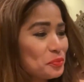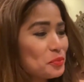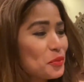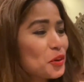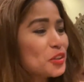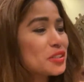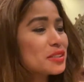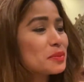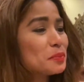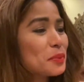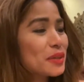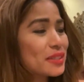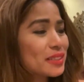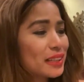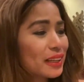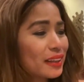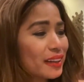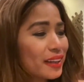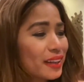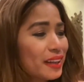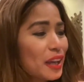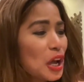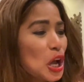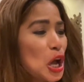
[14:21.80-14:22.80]
most
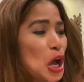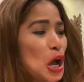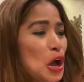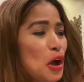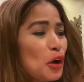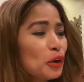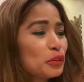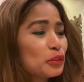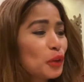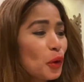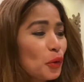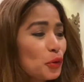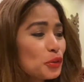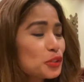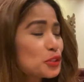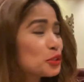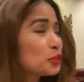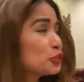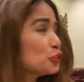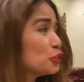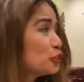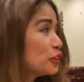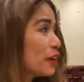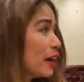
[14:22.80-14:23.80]
especially those who
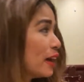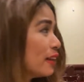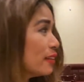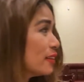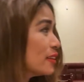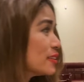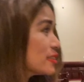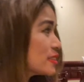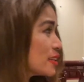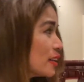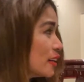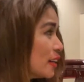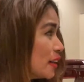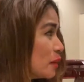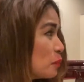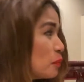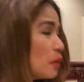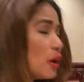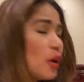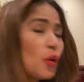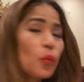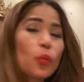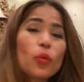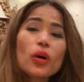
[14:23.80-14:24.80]
do not deserve.
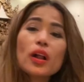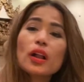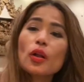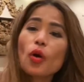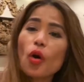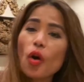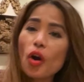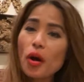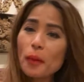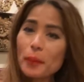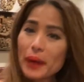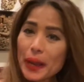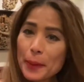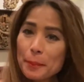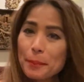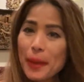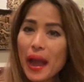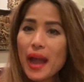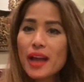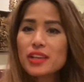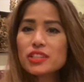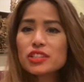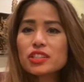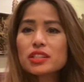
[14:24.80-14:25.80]
Well, all my
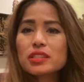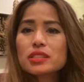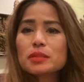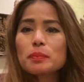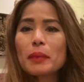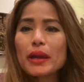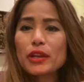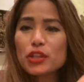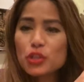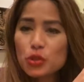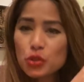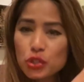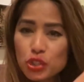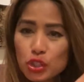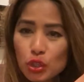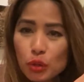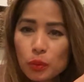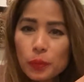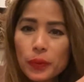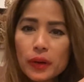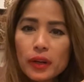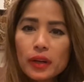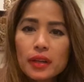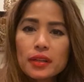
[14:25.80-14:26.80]
bashers, my
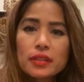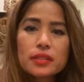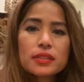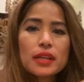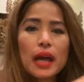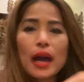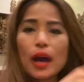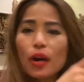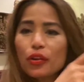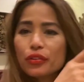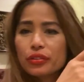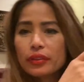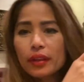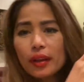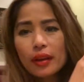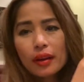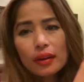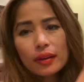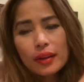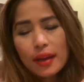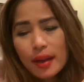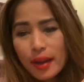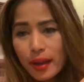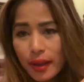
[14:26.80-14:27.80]
YouTubers out there,
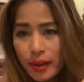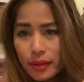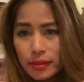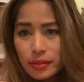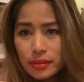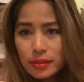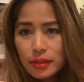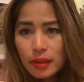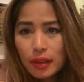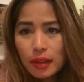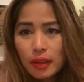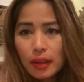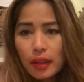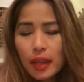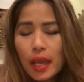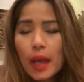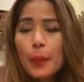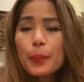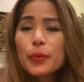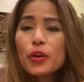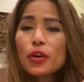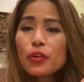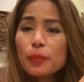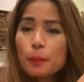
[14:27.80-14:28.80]
guys,
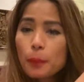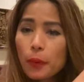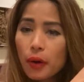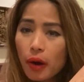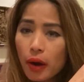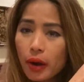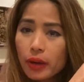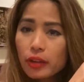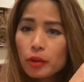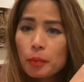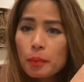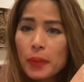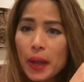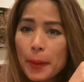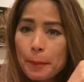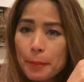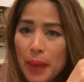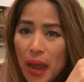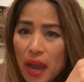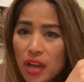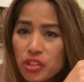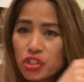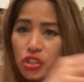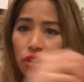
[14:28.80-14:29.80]
if you're part of my
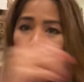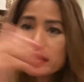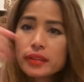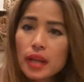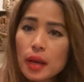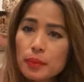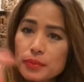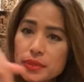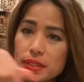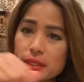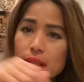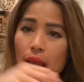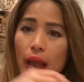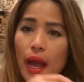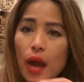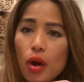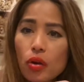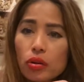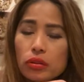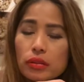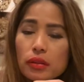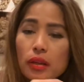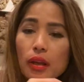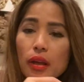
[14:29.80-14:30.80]
basher thumbs
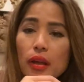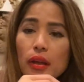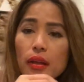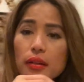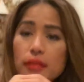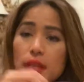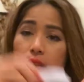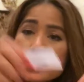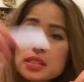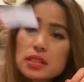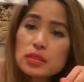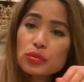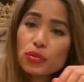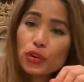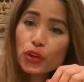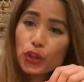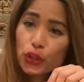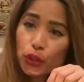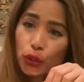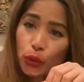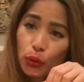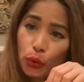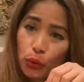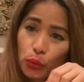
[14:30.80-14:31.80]
down, this is for
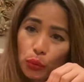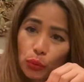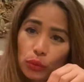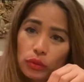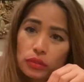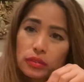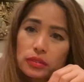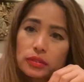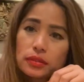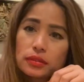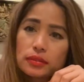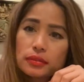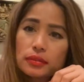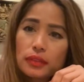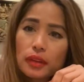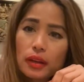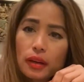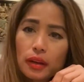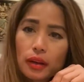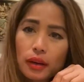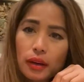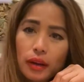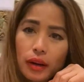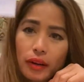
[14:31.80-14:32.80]
you.
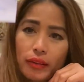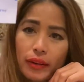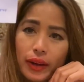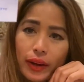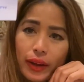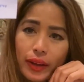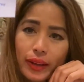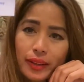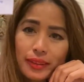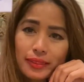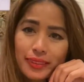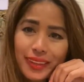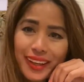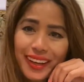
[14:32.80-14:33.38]
All right.